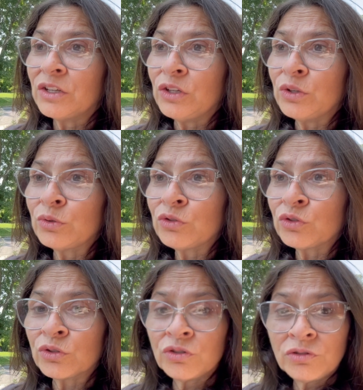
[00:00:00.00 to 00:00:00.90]
You
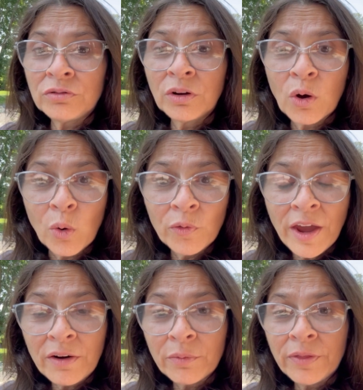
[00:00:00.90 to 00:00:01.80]
should go
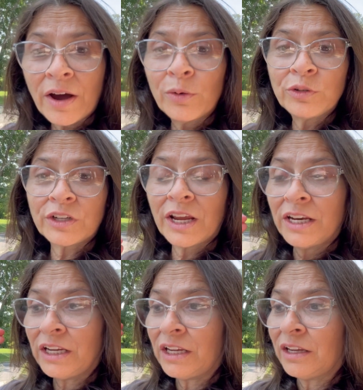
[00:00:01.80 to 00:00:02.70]
there without
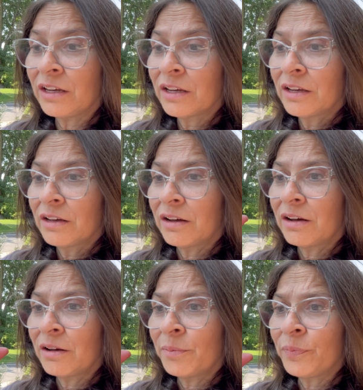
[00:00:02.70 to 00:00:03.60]
any
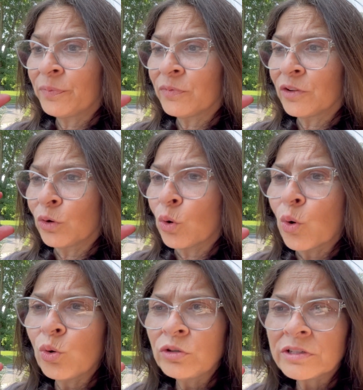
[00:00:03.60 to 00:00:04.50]

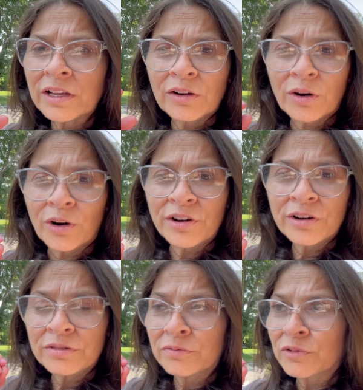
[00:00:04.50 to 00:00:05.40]
goals or
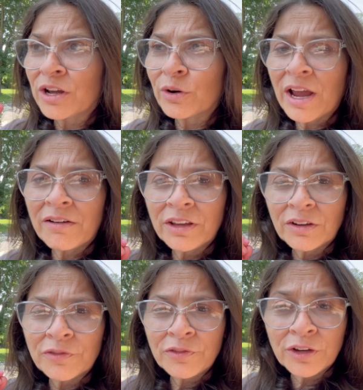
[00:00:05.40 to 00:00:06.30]
without having
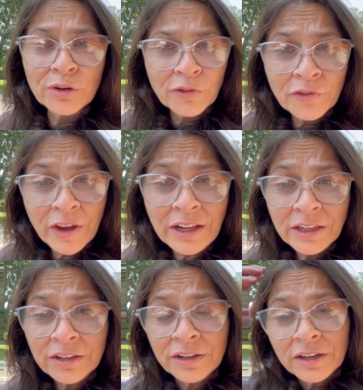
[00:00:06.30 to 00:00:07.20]
a fear of
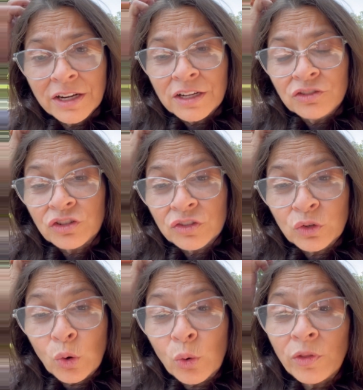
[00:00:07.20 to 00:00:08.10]
failure. Just
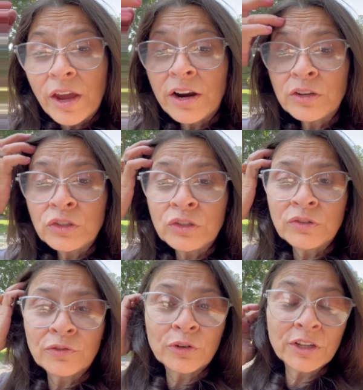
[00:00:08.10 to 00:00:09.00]
go there
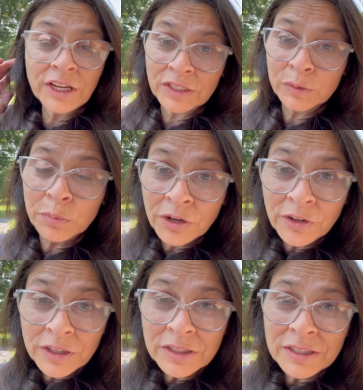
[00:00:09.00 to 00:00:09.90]
for the
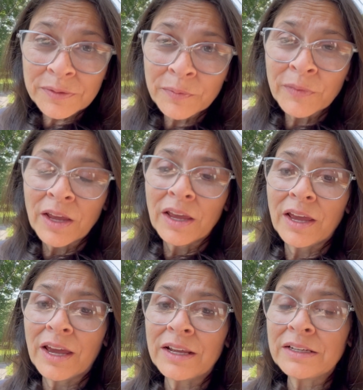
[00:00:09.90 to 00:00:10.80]
experience,
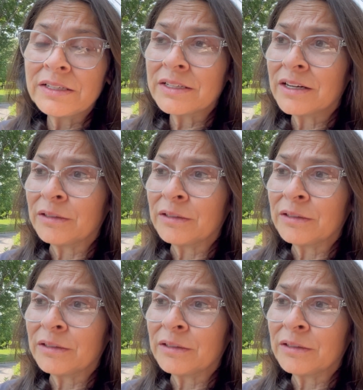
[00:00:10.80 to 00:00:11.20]
and